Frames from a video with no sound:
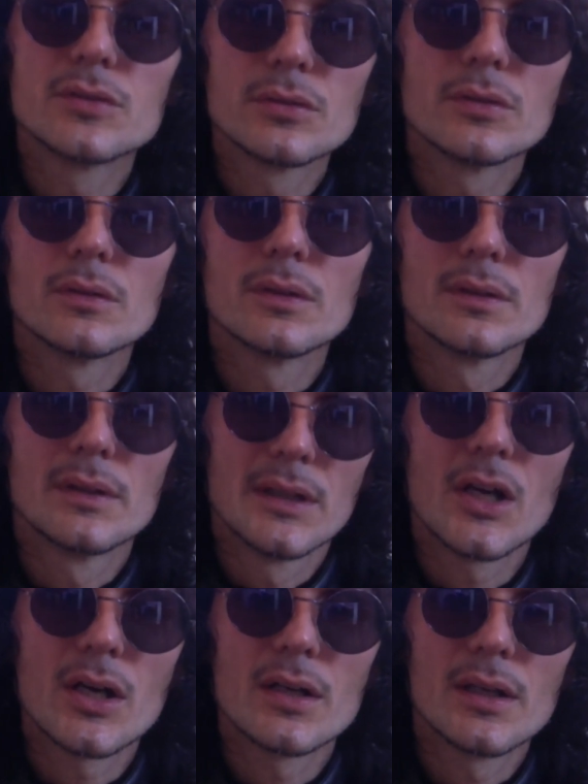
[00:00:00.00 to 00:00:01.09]
need to
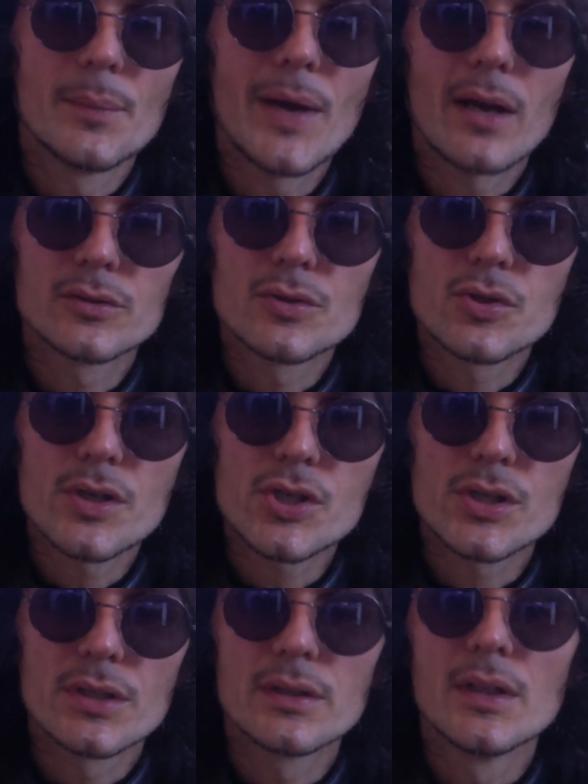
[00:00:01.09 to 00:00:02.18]
learn about
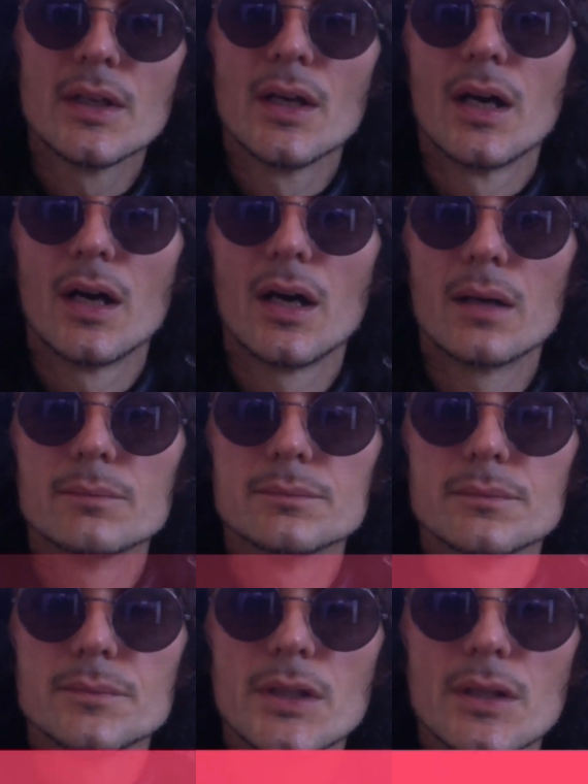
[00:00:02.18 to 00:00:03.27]
nutrition. Mm-hmm.
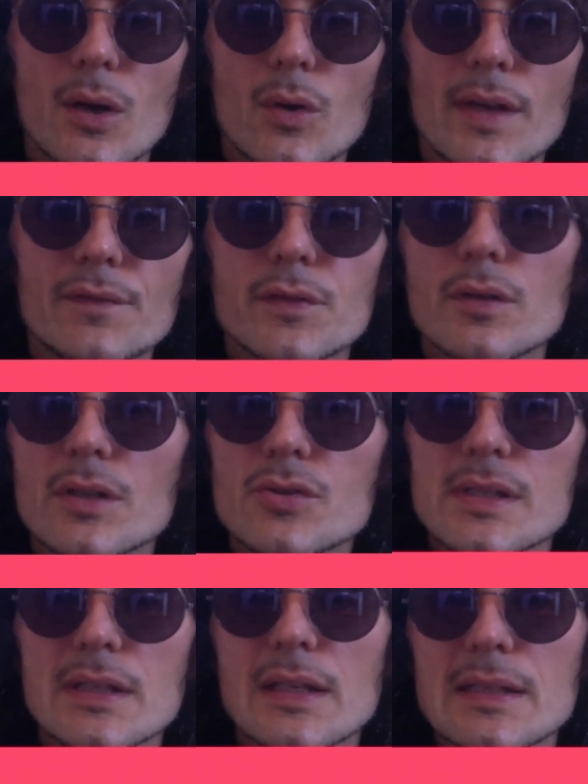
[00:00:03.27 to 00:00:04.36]
If you're
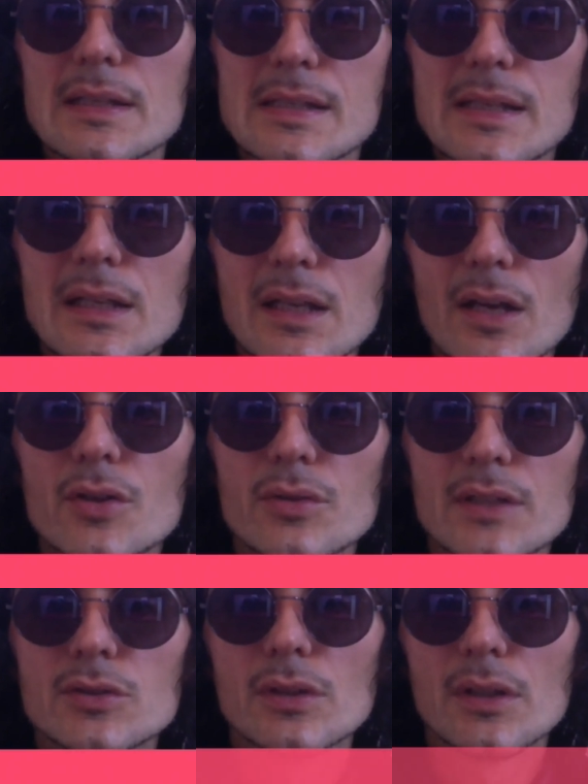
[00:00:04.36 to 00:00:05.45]
interested in skincare, you
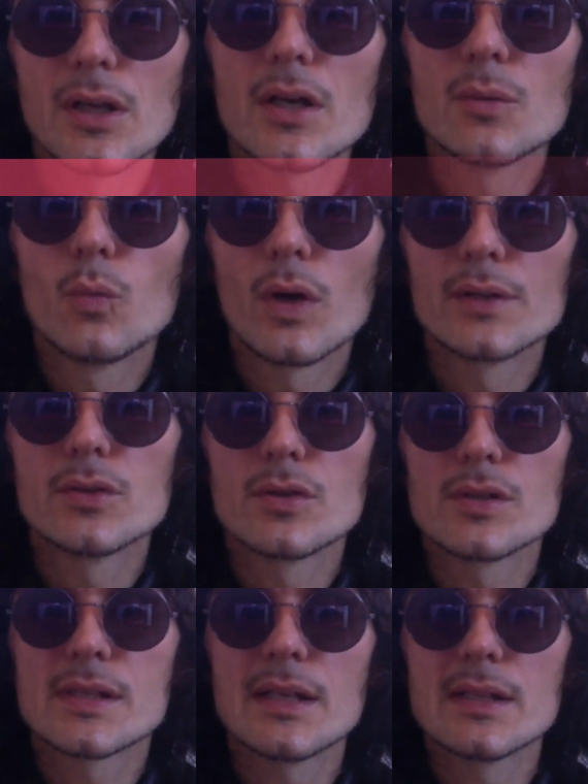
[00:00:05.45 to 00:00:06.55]
need to learn what your
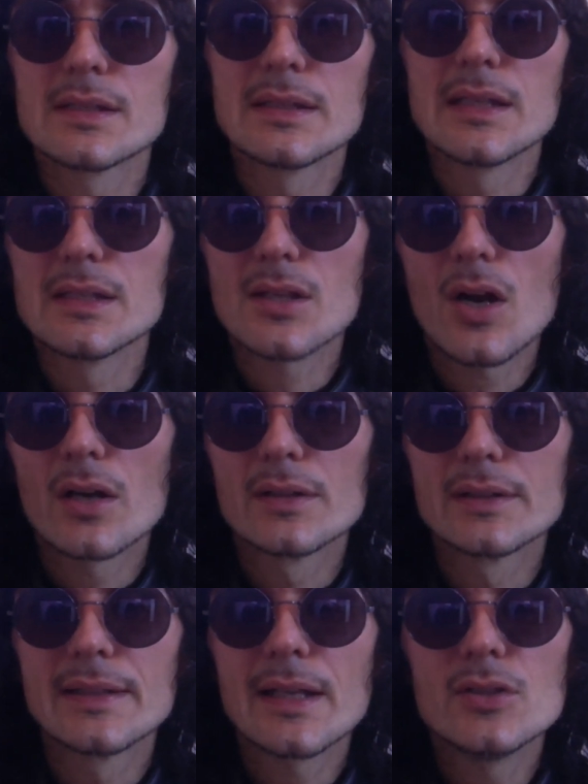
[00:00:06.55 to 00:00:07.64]
skin's needs
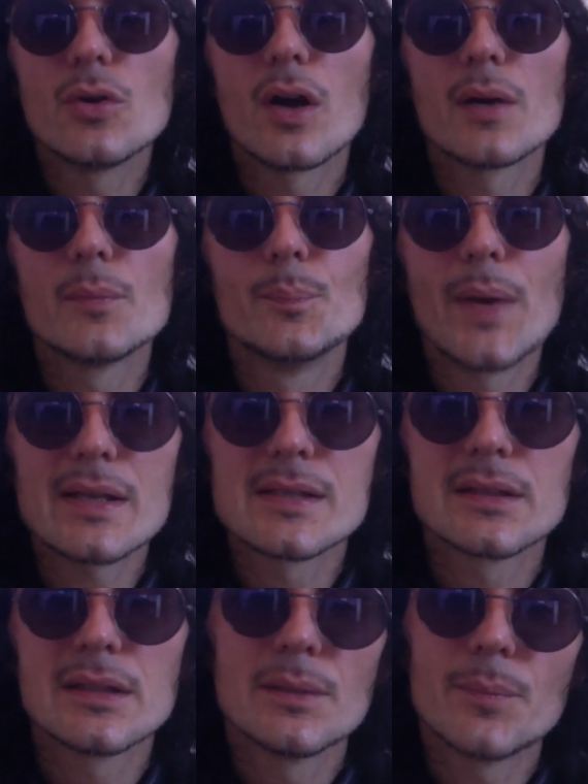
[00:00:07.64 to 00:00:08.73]
are. Then you are
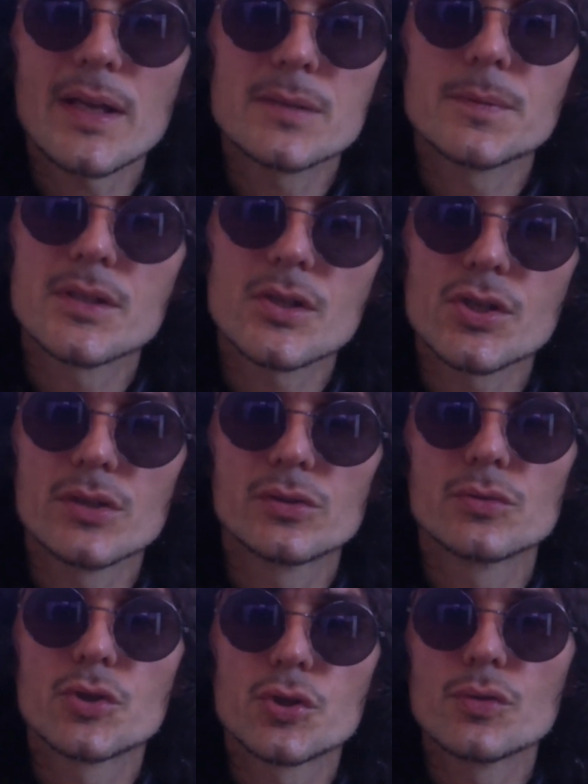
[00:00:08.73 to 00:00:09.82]
in the best position
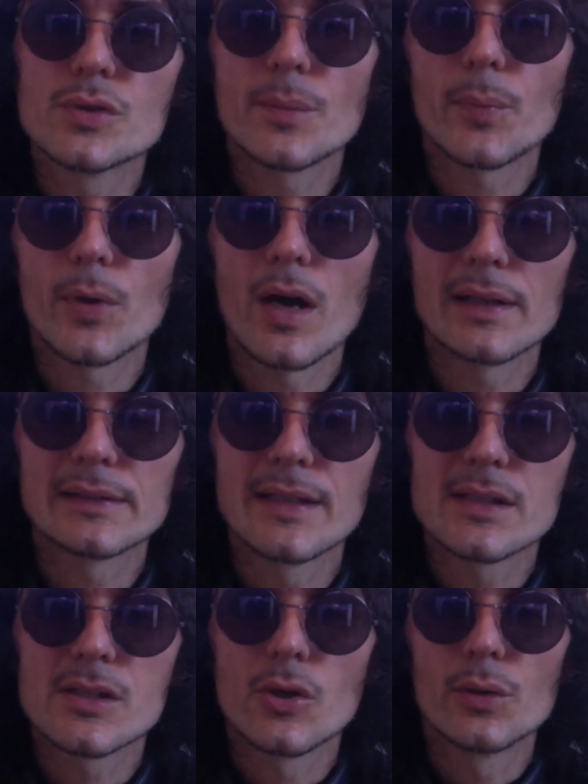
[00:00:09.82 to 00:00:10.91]
to choose a product
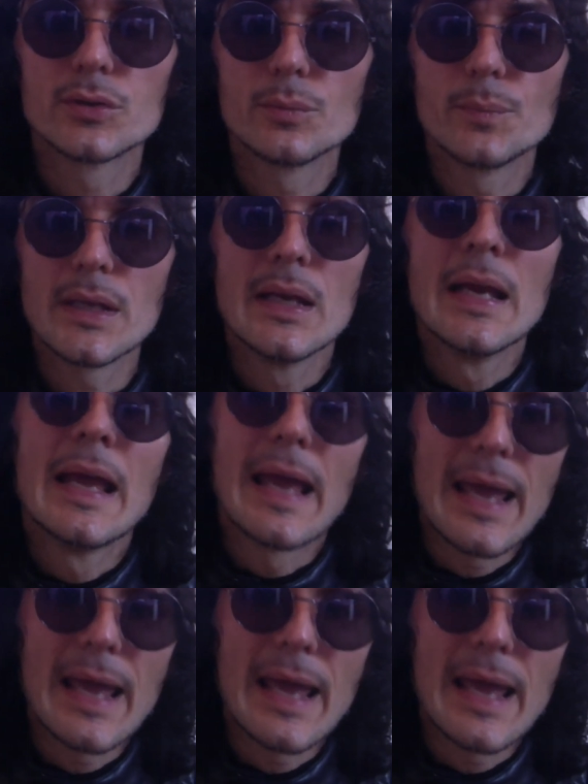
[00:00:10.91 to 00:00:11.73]
that's going to be